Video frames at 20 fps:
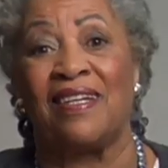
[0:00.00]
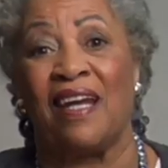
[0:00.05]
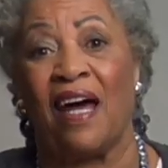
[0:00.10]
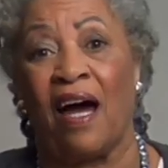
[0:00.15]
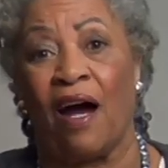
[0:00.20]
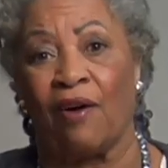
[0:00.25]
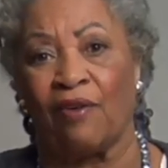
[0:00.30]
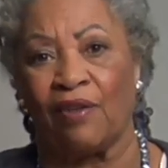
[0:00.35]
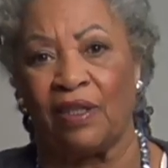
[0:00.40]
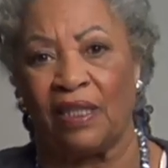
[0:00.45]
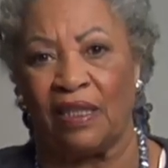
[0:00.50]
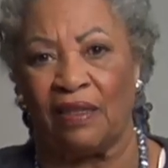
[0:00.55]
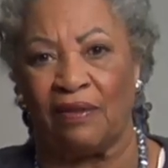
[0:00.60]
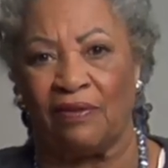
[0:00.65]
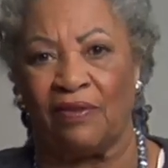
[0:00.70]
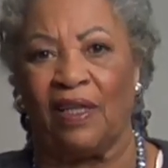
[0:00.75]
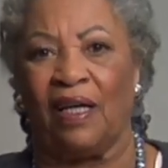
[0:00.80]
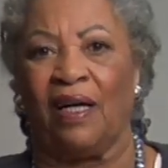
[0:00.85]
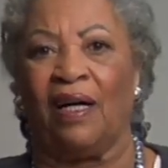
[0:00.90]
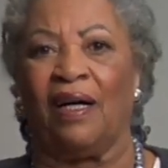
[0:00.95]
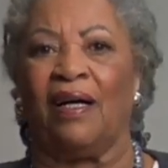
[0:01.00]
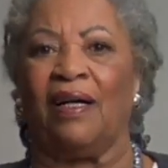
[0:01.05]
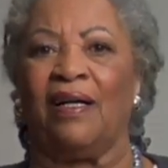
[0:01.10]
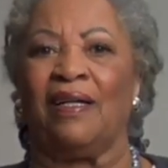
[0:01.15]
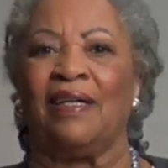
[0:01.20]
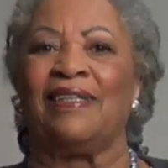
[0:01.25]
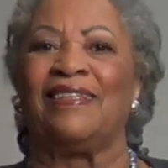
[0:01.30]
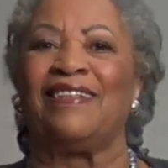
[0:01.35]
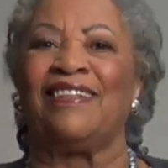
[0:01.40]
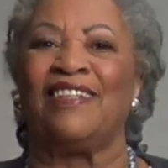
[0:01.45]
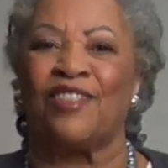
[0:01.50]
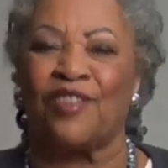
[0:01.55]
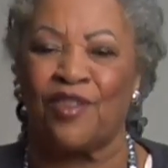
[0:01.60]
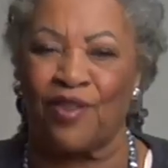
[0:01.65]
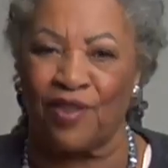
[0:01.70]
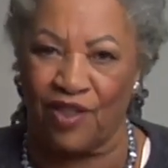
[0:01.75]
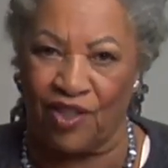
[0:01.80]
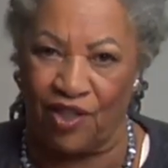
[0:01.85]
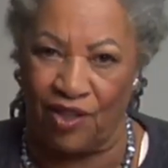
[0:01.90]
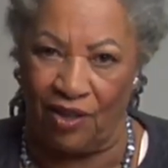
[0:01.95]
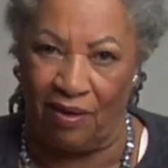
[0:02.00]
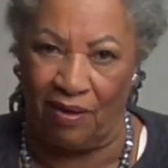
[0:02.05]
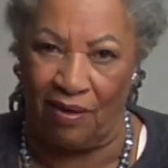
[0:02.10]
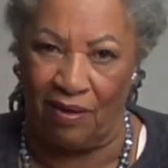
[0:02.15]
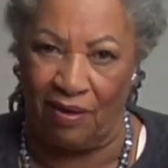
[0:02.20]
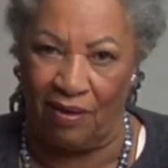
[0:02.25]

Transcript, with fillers: the narrative in literature.